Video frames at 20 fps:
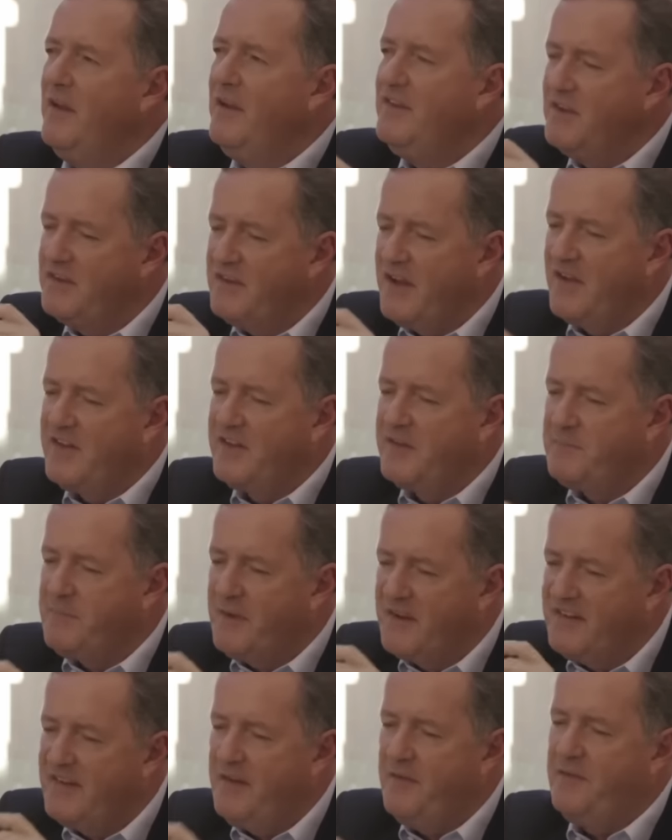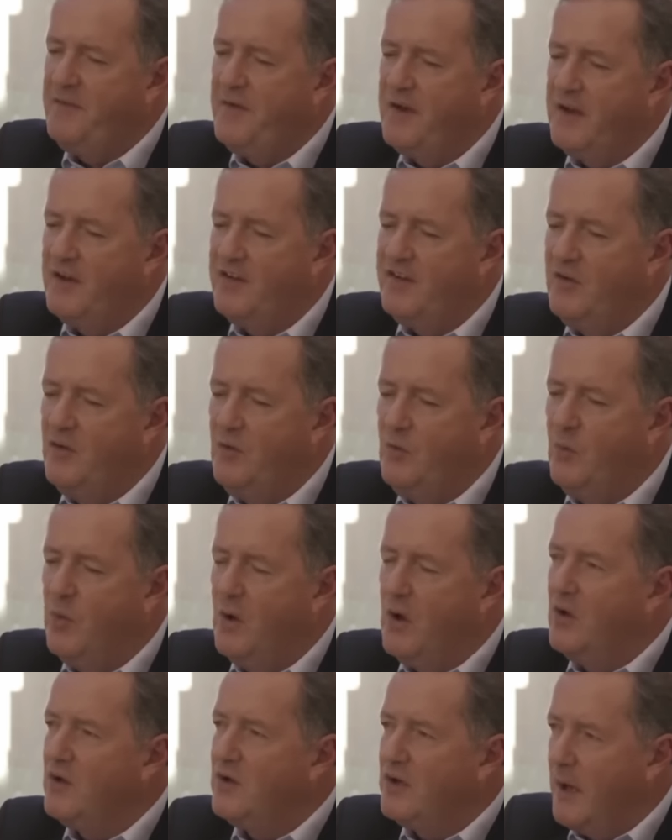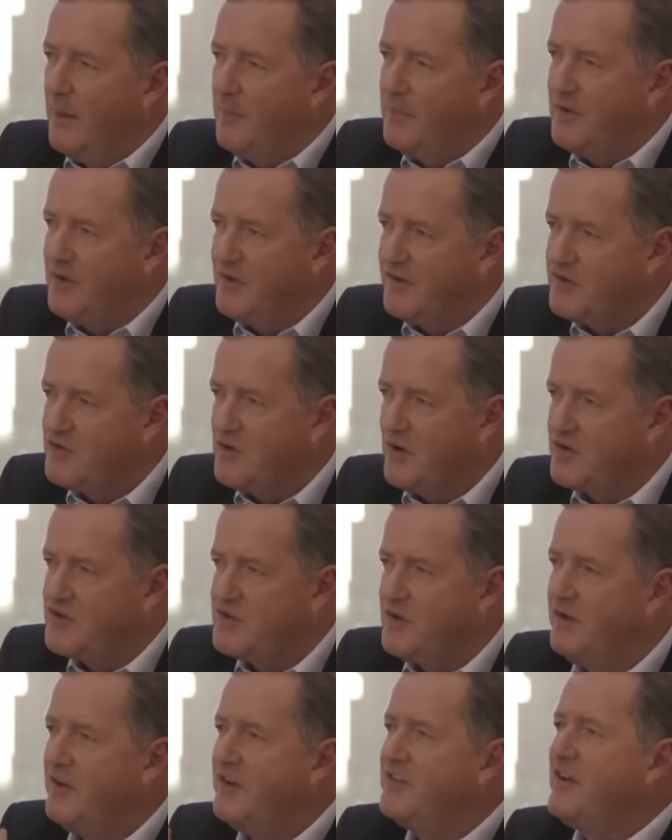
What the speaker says: interview recently where you could see both sides